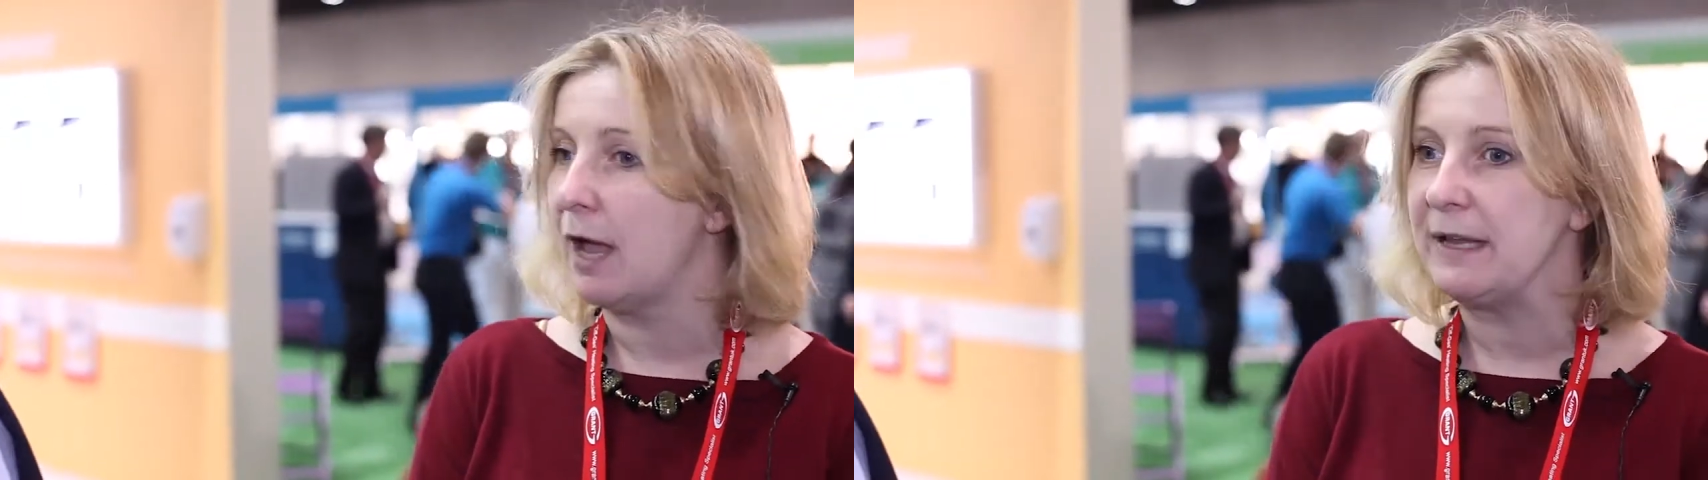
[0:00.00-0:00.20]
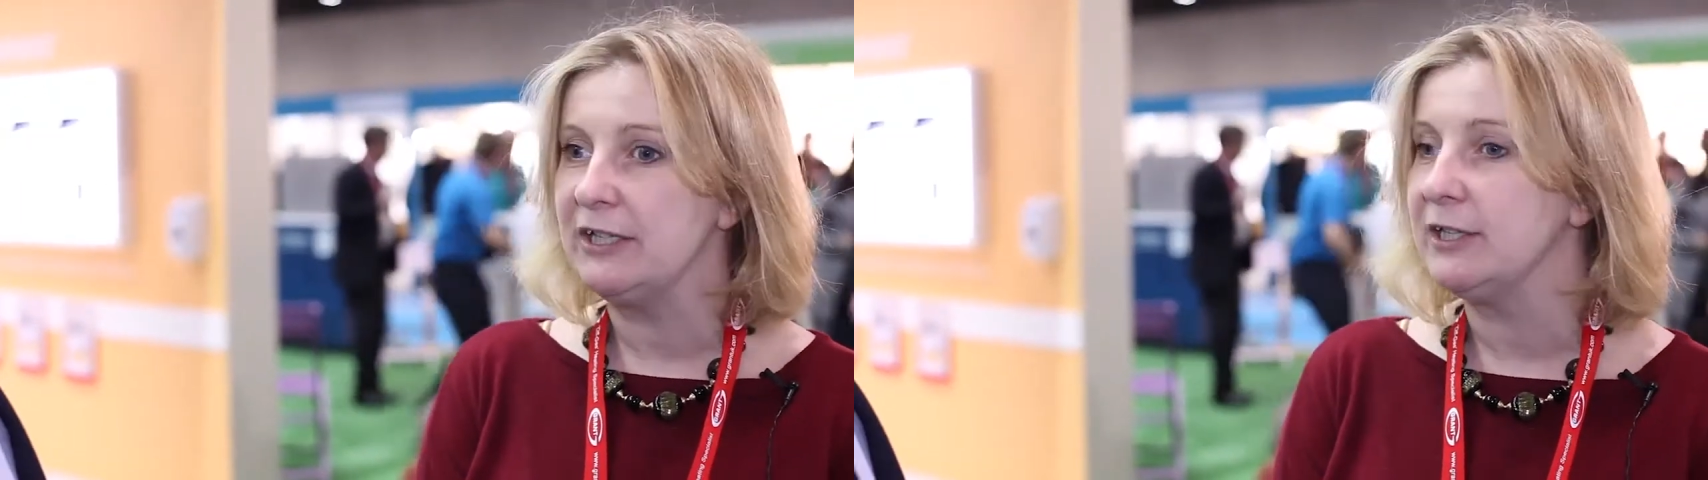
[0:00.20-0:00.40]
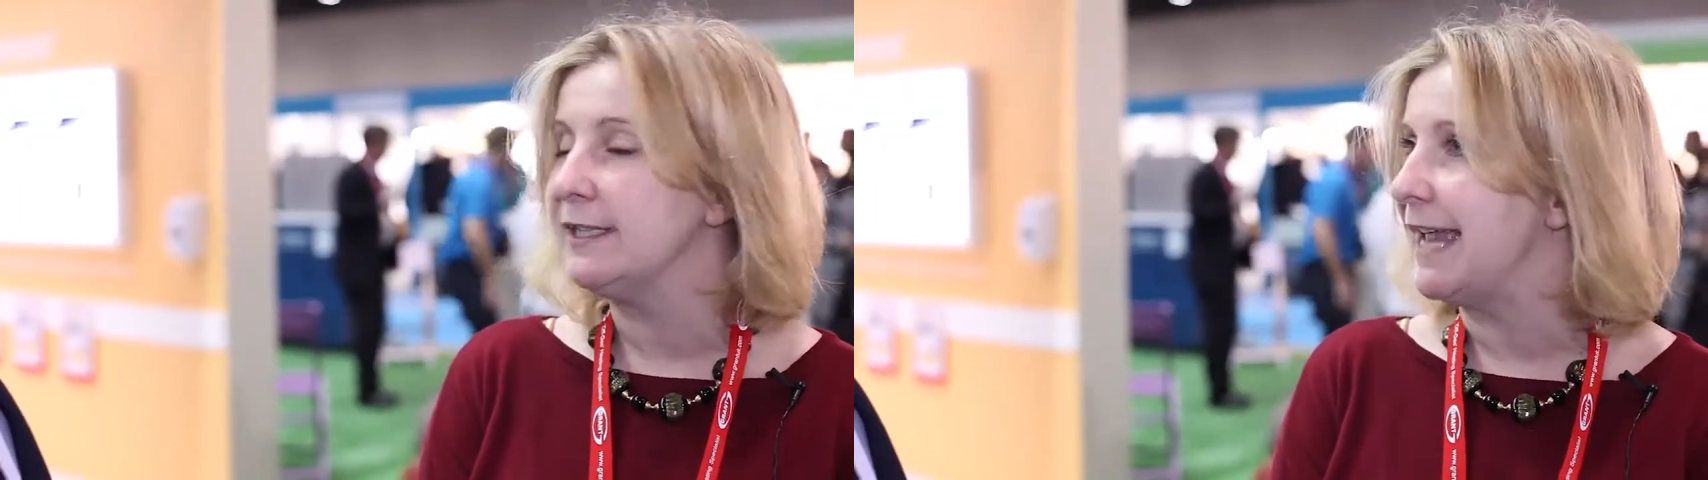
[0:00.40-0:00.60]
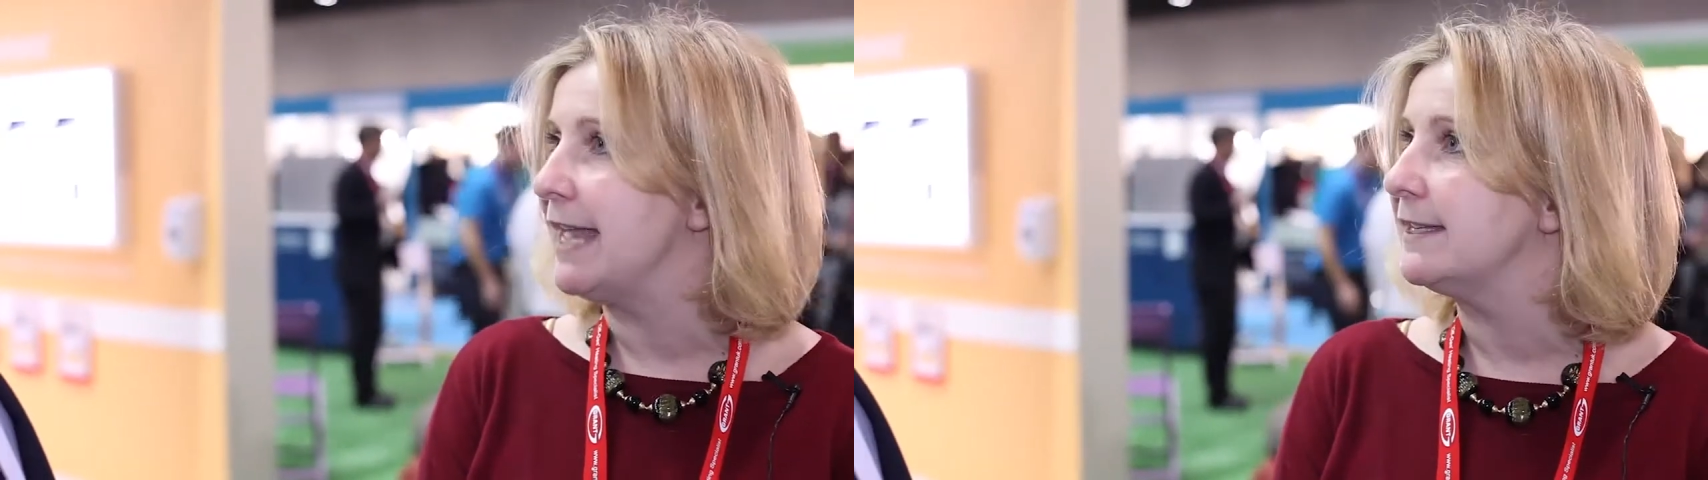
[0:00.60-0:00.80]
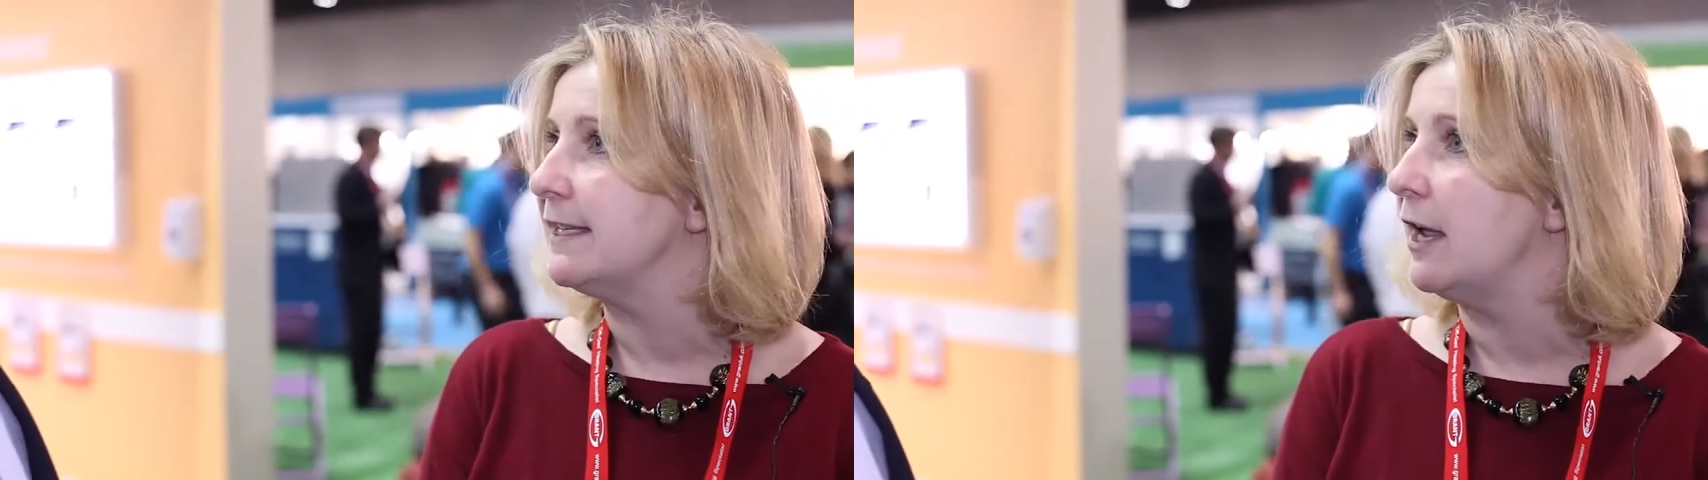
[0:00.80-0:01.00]
coming to
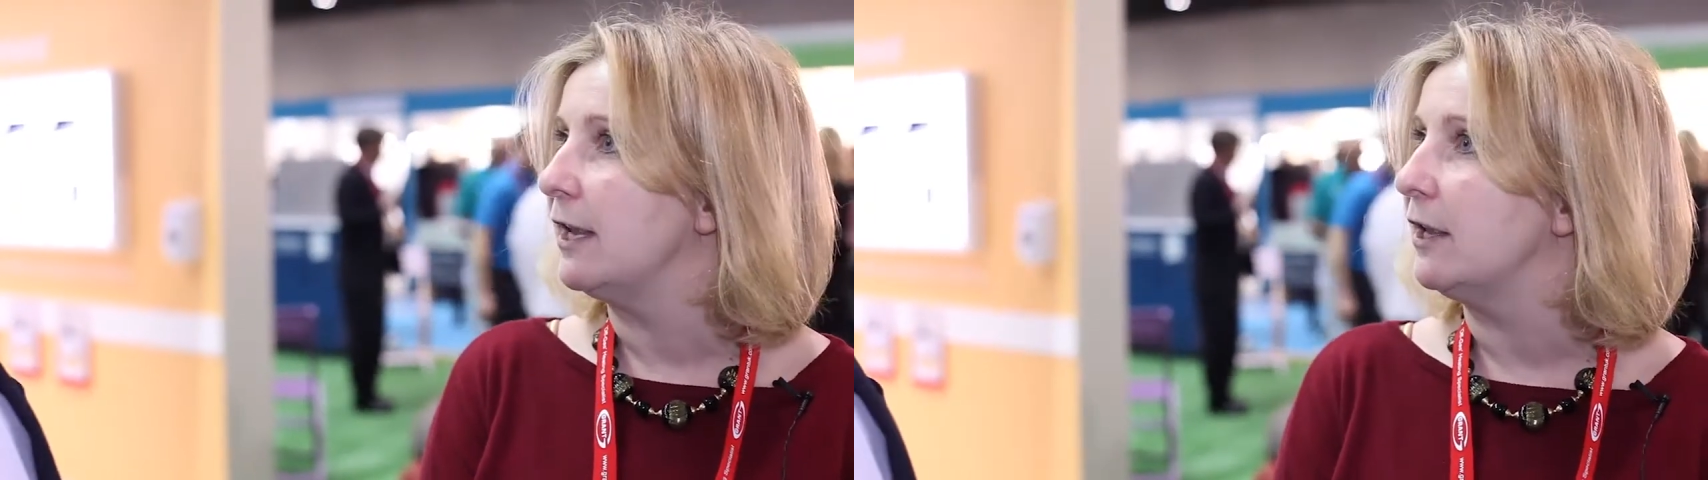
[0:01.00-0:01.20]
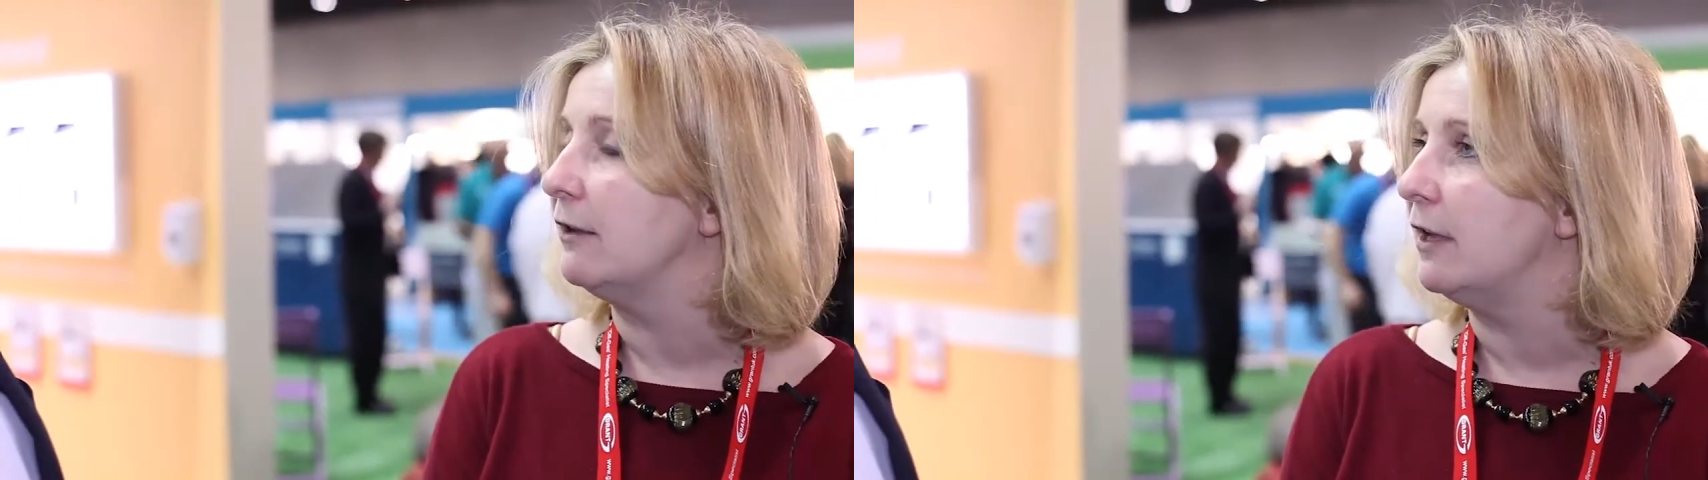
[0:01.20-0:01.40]
stands like